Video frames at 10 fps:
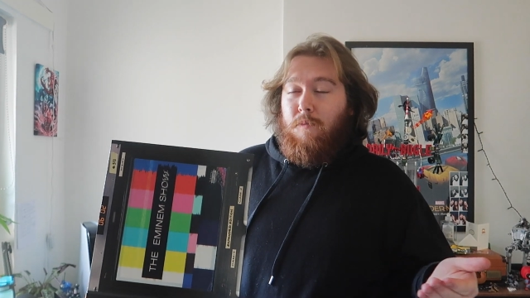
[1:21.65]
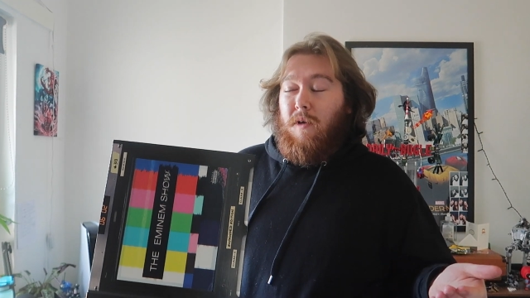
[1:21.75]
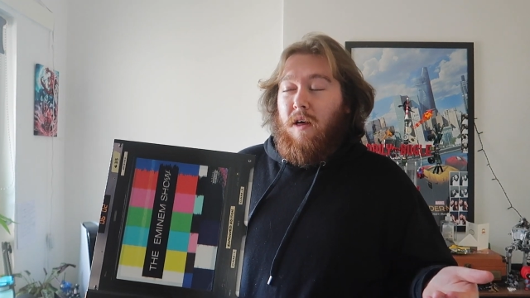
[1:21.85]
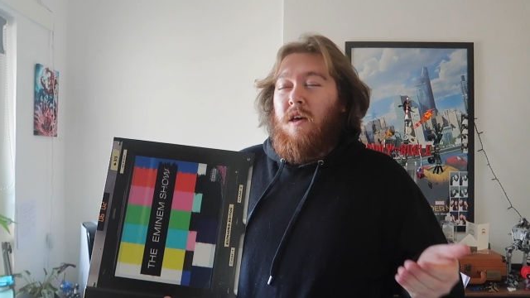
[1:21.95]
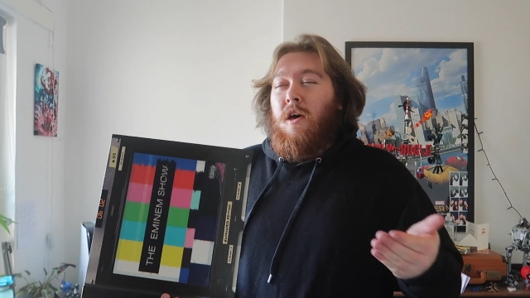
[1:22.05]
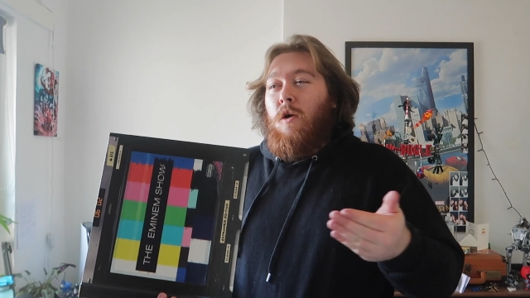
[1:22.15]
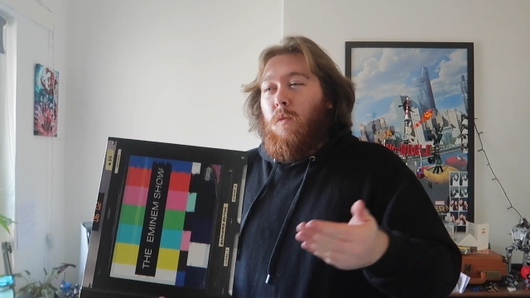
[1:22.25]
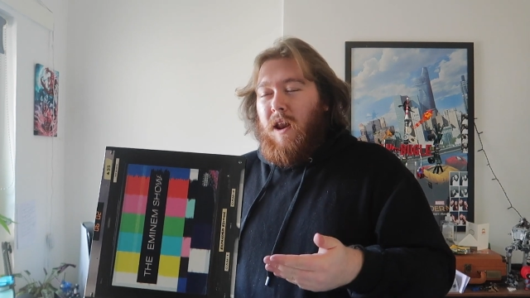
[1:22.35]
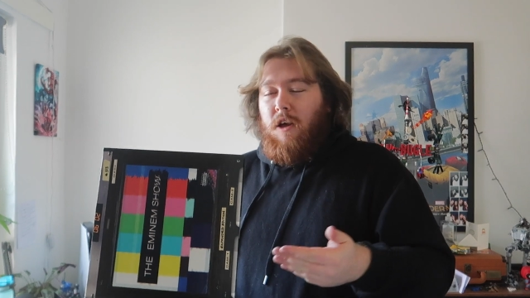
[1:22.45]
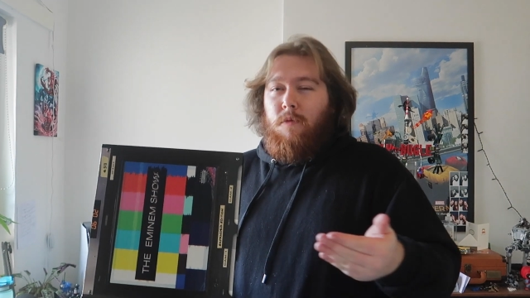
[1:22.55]
but
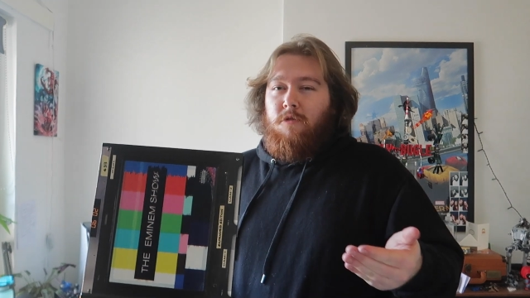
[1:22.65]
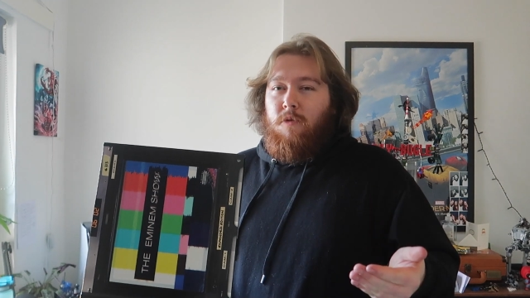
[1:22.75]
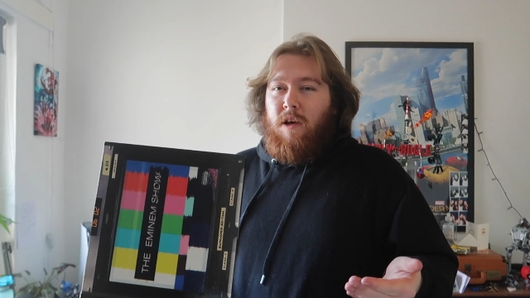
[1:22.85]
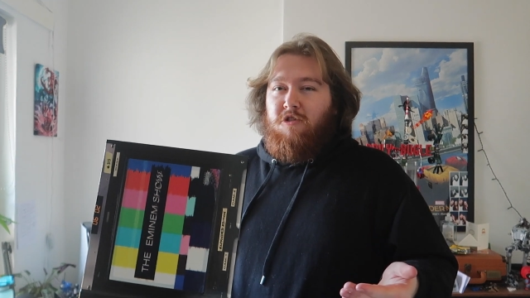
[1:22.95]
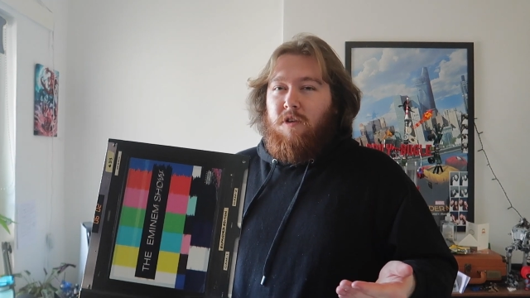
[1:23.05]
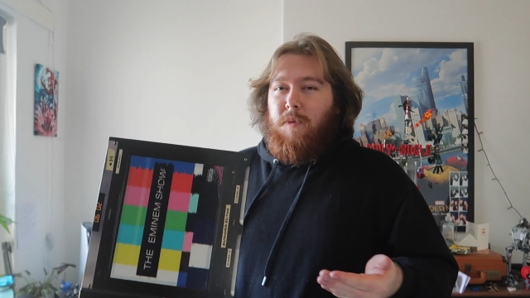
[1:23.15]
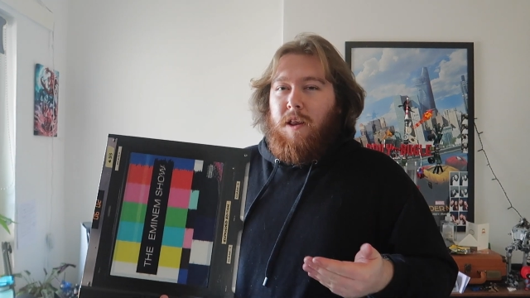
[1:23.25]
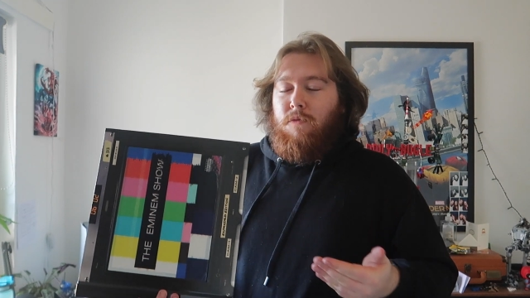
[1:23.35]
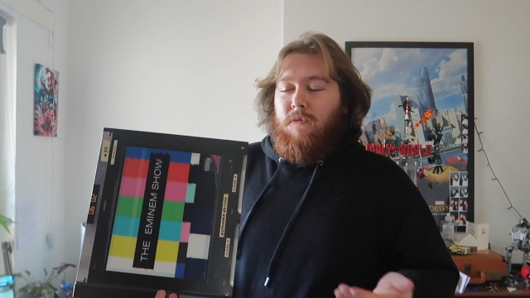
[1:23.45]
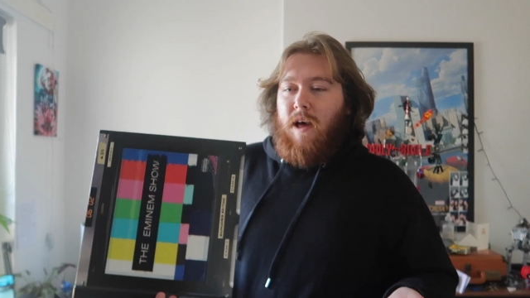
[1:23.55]
when it comes to actually
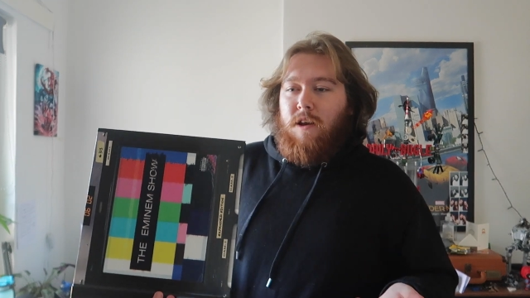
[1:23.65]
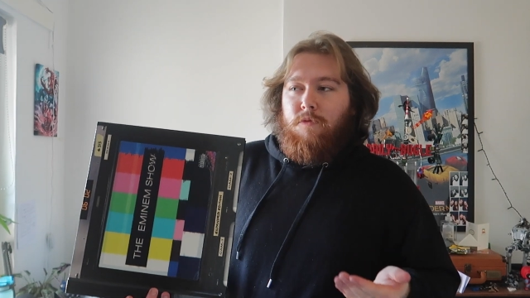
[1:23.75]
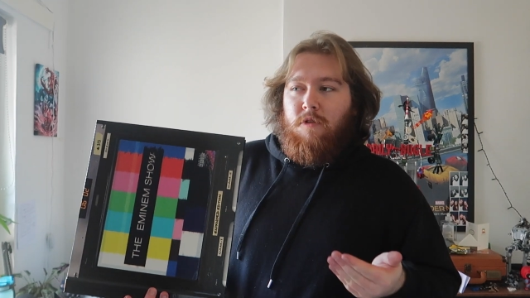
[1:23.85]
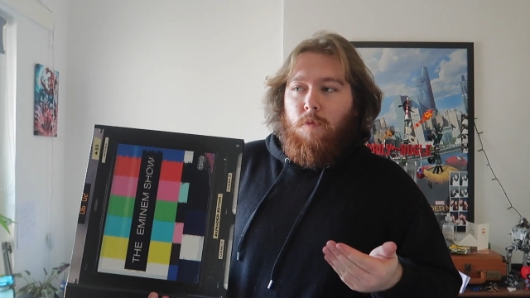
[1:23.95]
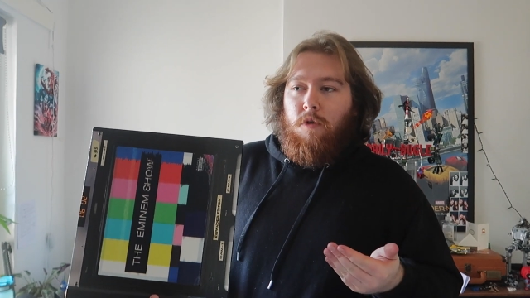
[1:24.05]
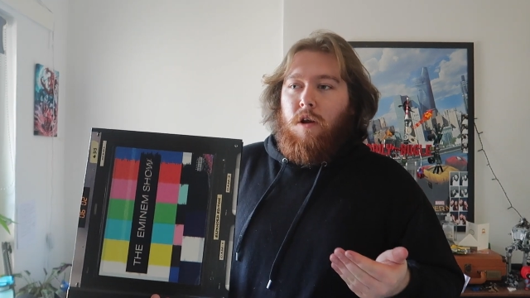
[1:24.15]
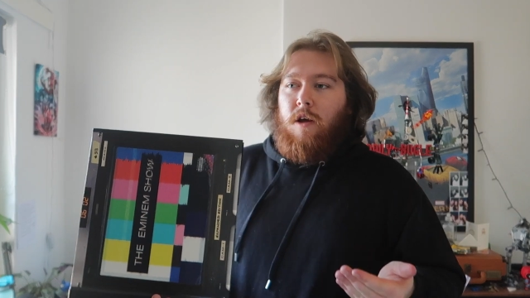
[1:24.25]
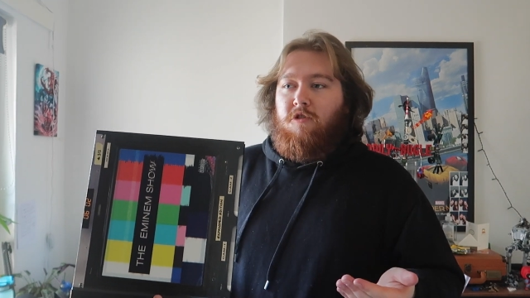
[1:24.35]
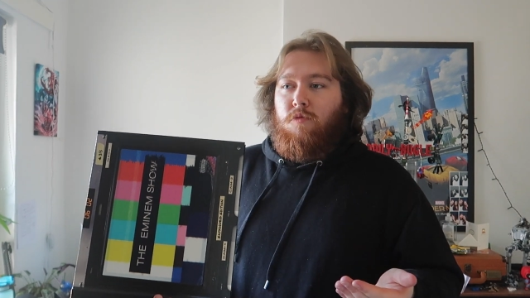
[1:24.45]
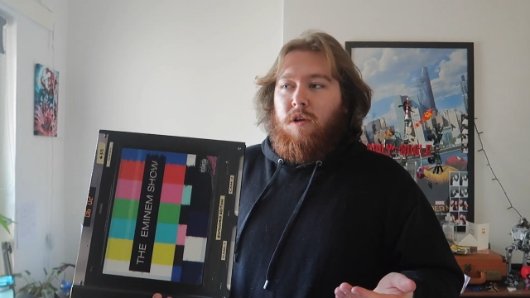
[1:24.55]
being a fan of someone,
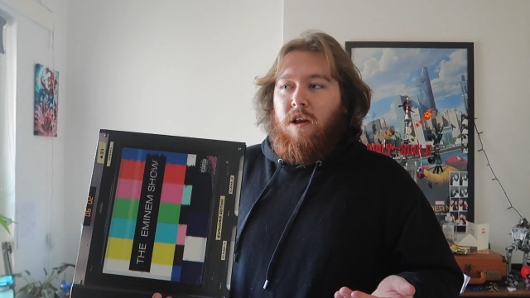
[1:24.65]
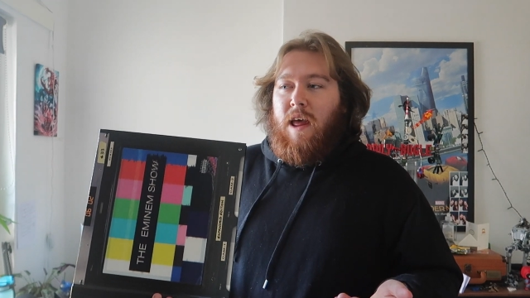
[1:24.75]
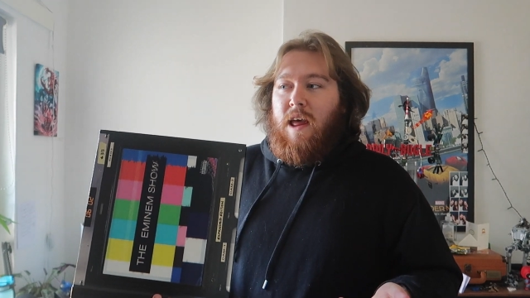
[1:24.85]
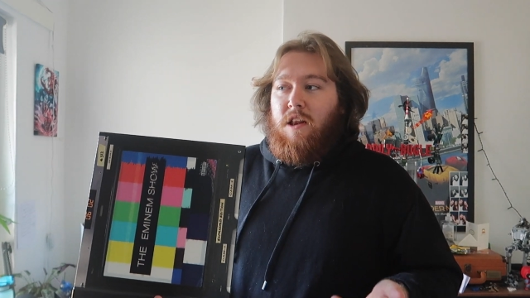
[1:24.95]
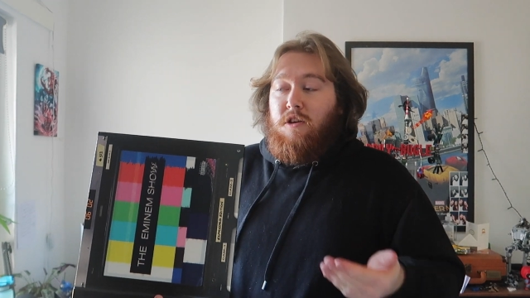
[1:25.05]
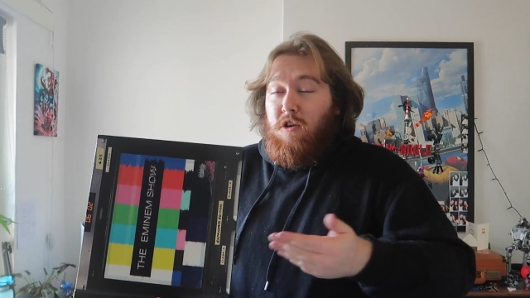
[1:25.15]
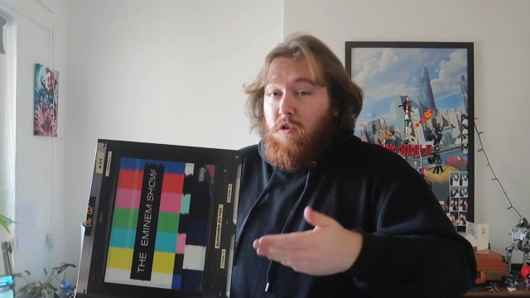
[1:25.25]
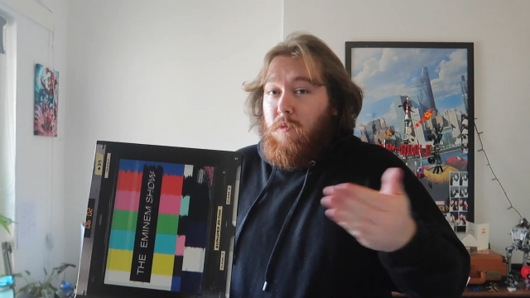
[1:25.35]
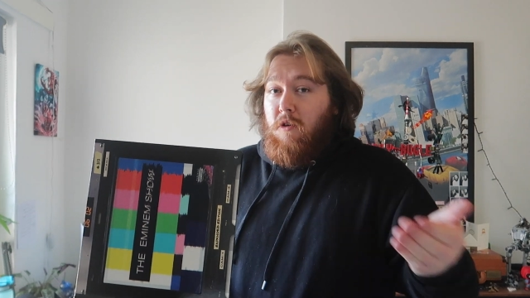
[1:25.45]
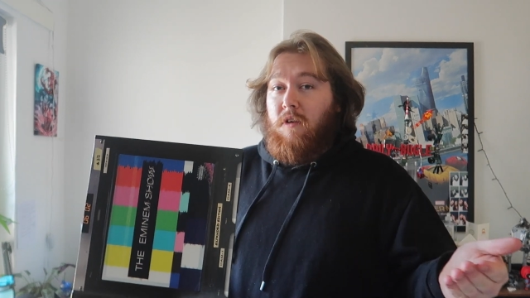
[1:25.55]
I just want to hear
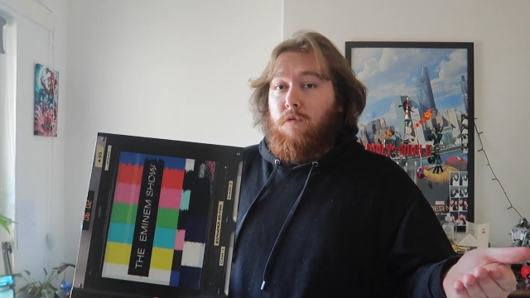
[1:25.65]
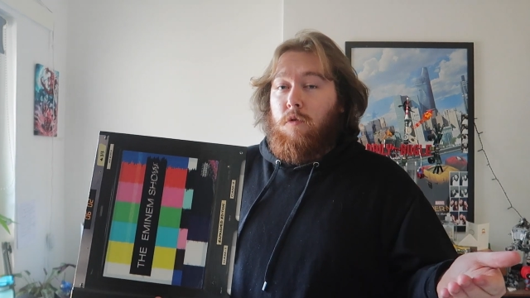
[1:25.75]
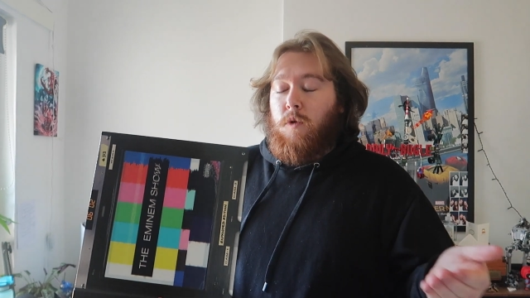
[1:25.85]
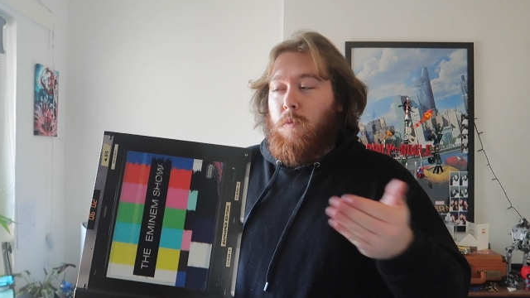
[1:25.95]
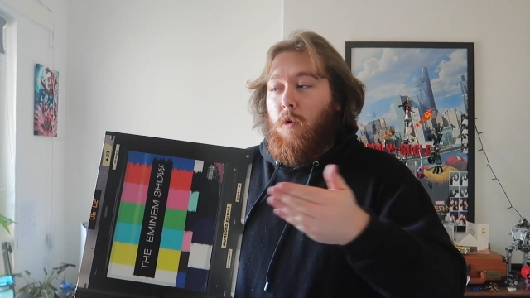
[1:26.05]
new music from them,